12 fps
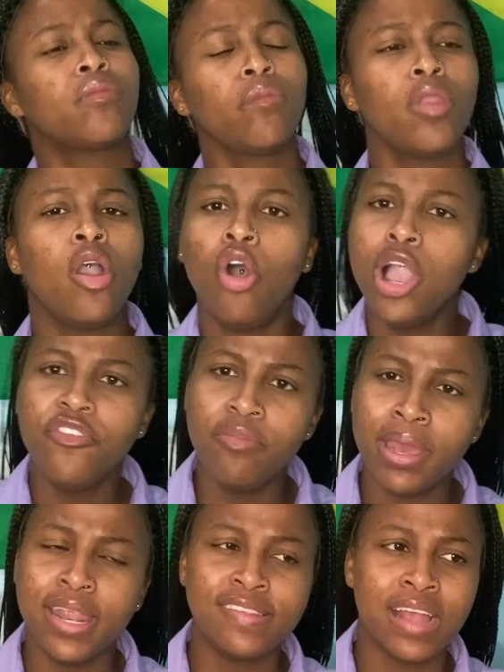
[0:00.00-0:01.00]
How if you make
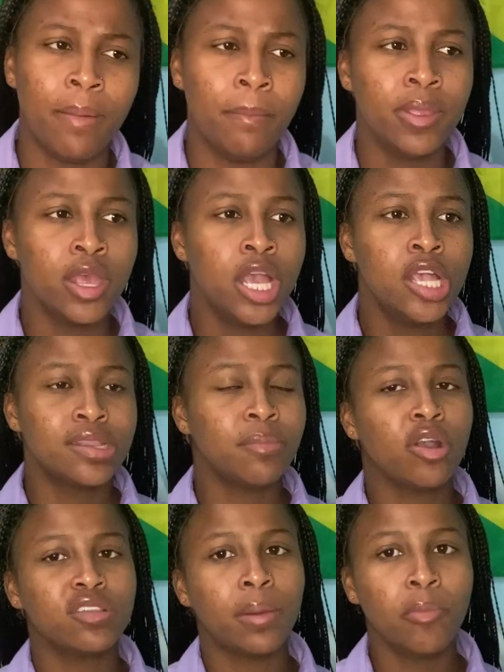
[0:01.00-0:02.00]
this happen? So I go
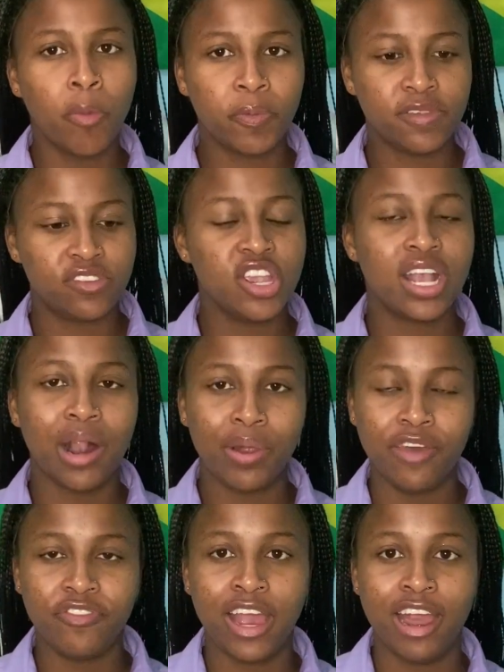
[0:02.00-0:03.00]
to Boops, she called one of
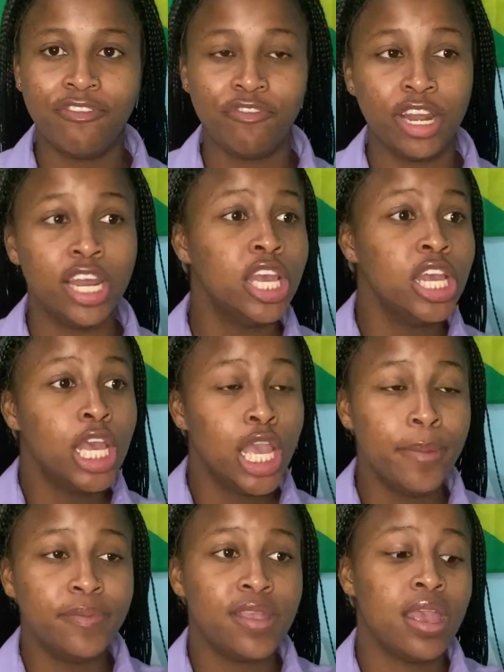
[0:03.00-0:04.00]
her friend. Him
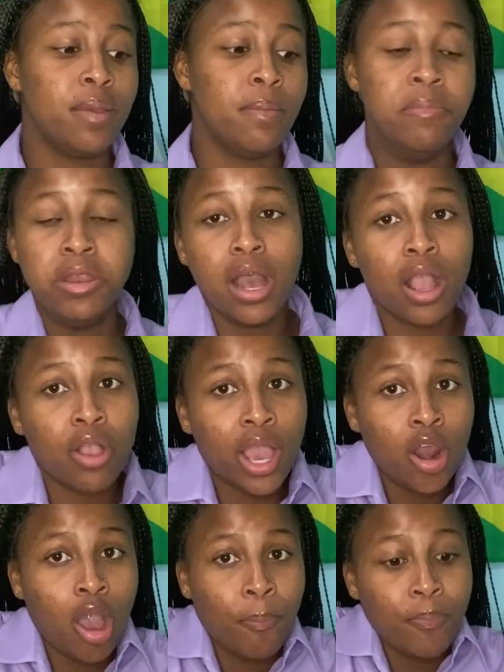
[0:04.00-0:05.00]
say, me not going
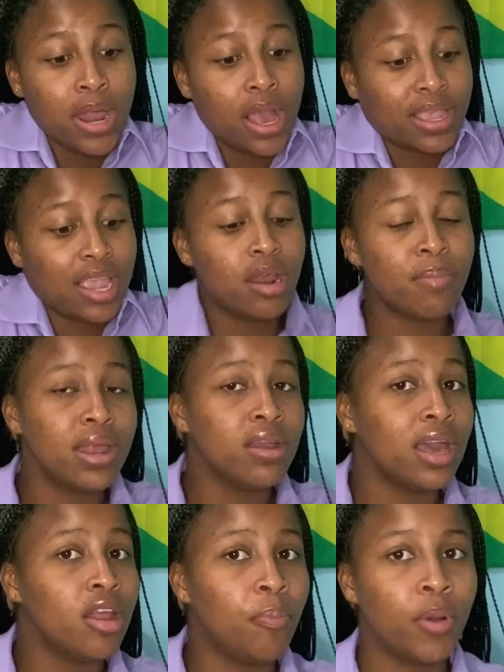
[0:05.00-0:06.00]
up, I can't nobody
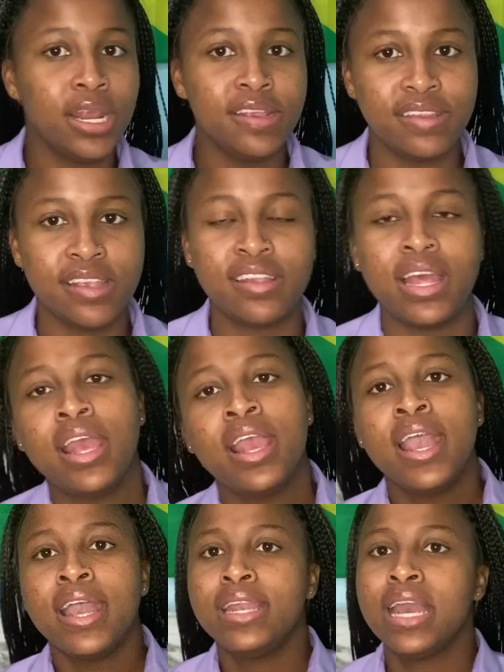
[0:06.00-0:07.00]
go to police station.
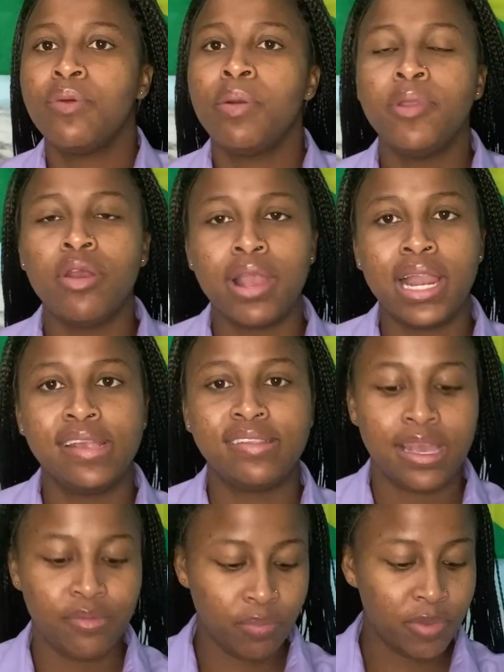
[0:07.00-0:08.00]
Then when I realize
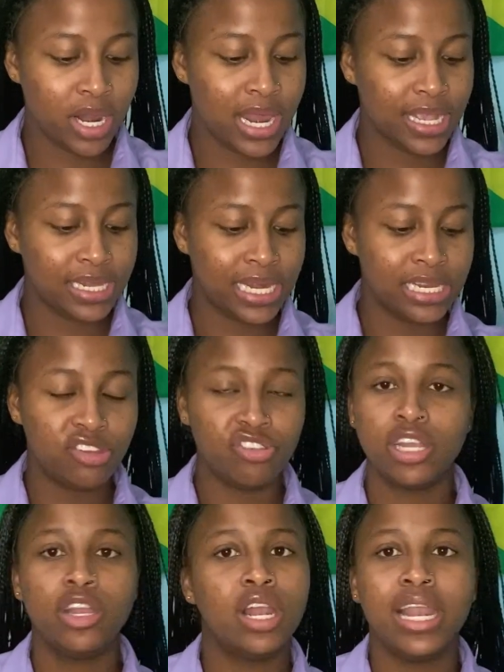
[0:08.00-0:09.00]
that, when I like in this shit,
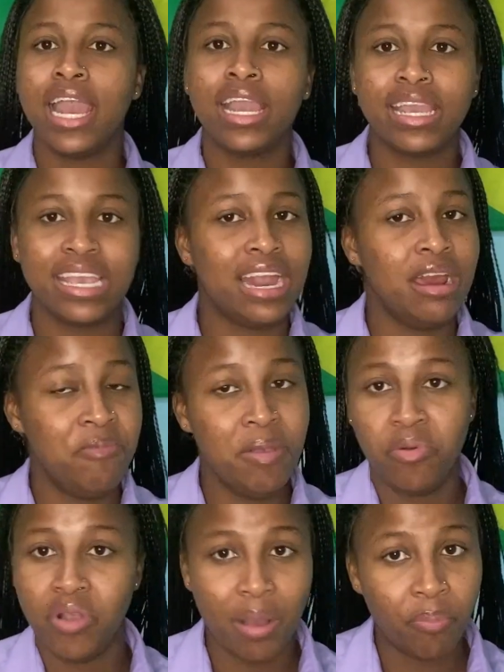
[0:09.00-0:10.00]
then I like carry people
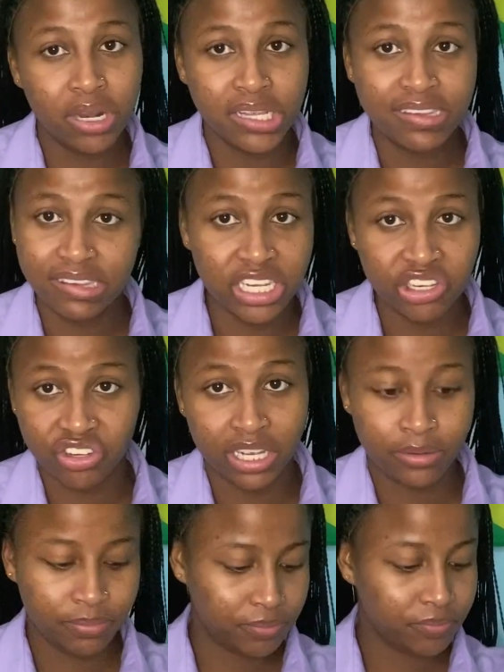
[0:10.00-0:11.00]
to a police
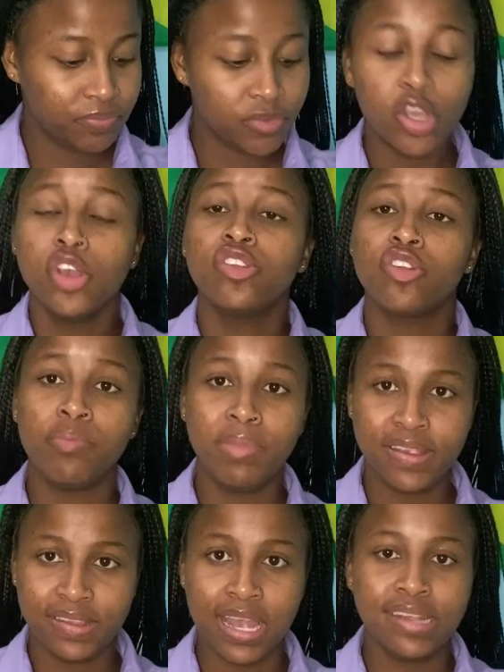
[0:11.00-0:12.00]
station. So I
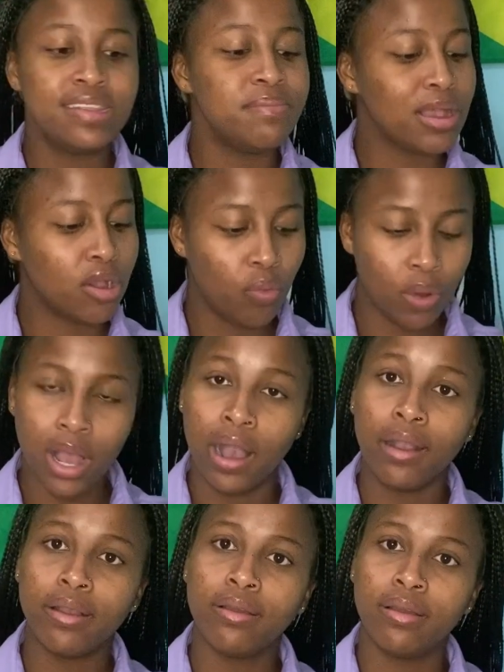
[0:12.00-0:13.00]
decided to go
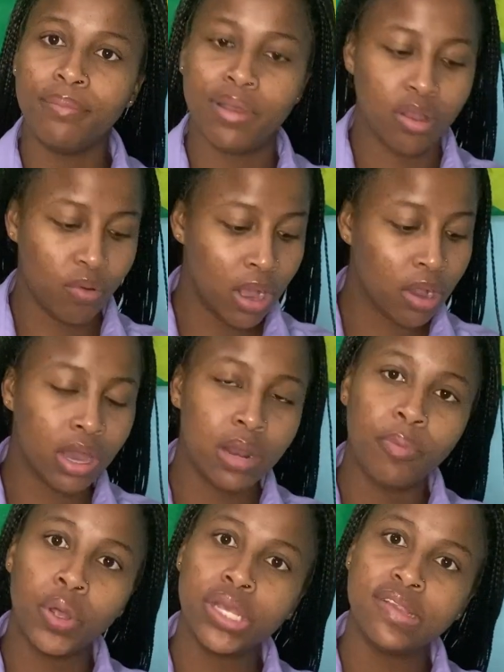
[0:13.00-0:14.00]
walk. I go walk to the
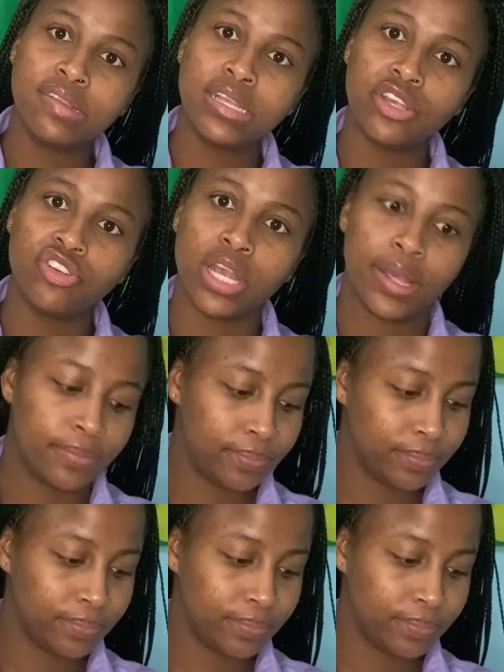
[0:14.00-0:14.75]
police station.